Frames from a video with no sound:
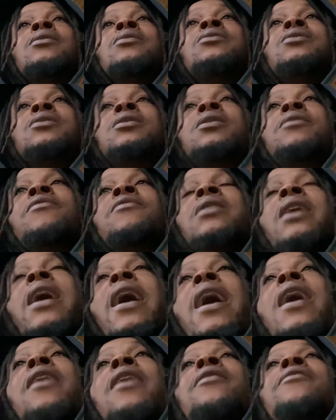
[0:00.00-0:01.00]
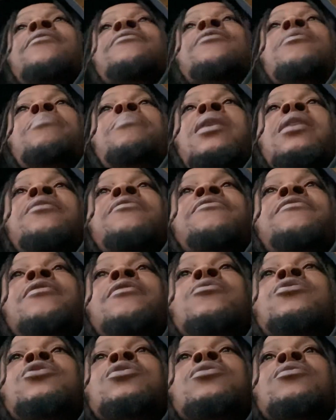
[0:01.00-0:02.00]
to even have a better
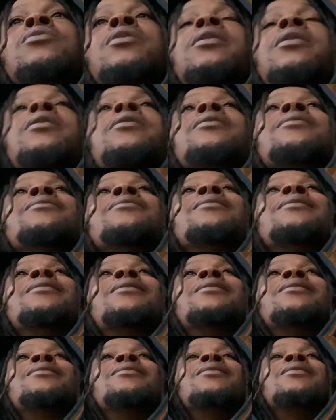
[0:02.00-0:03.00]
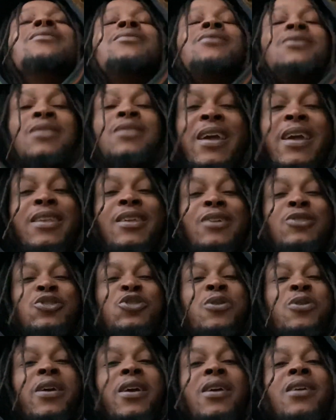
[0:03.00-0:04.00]
future than the today that
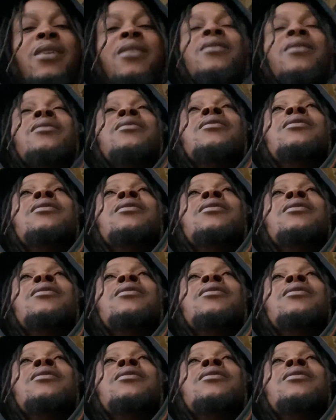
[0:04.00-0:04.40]
you're in.